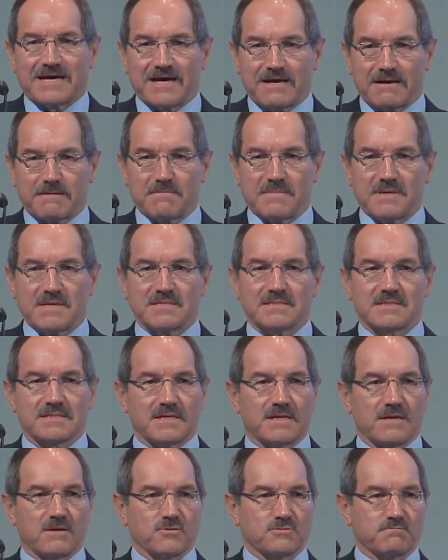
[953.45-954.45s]
are the
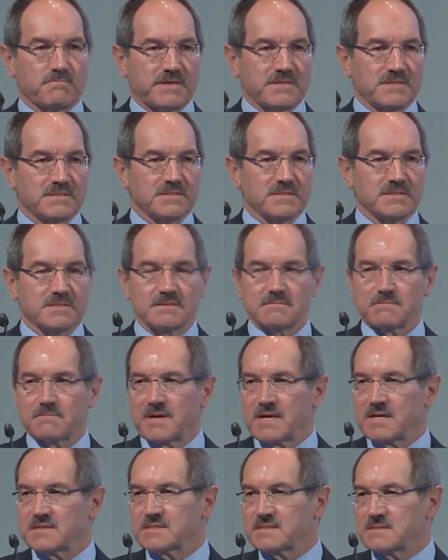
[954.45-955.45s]
greatest
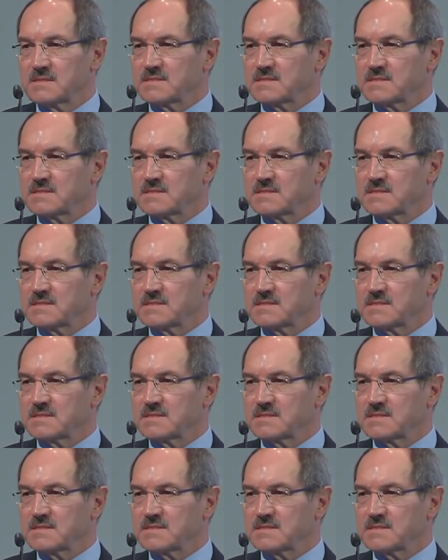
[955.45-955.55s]
weapons